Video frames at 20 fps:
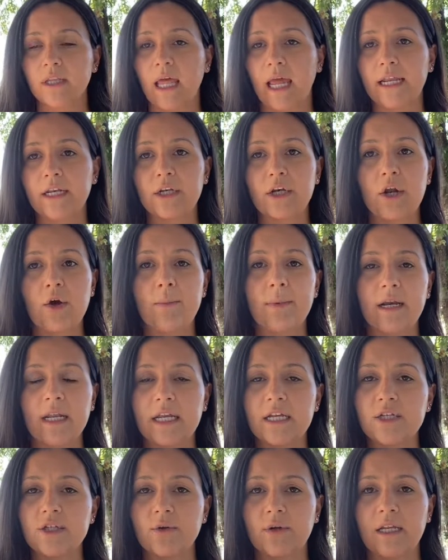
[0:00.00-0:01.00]
Like nobody
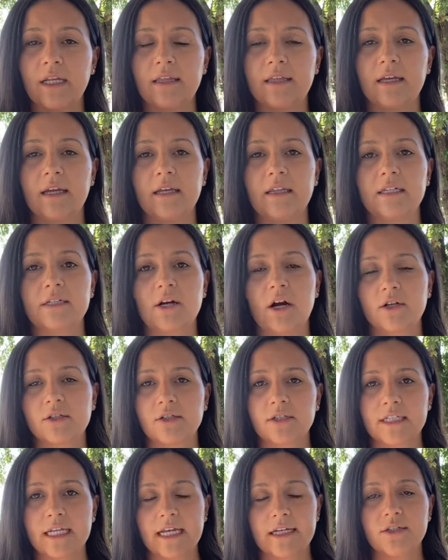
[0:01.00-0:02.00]
can do anything. The
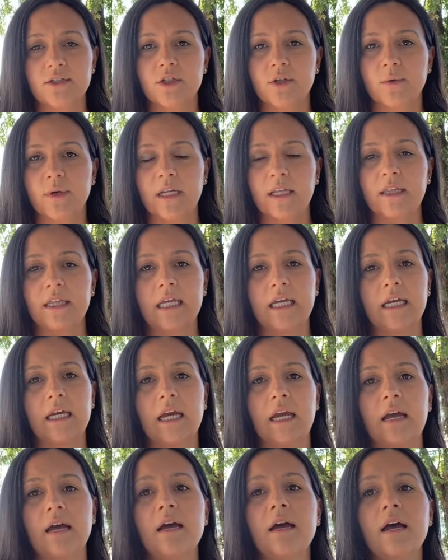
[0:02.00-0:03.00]
doctors can't do
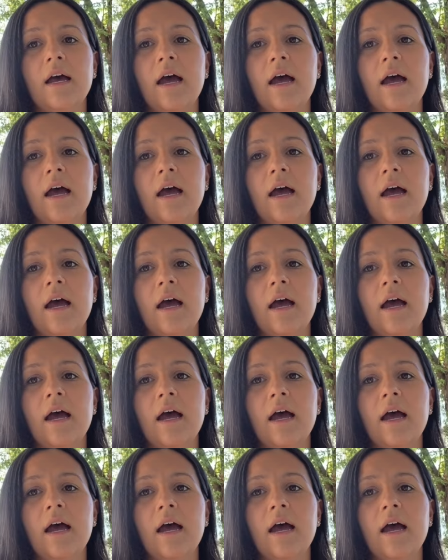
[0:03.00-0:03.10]
anything.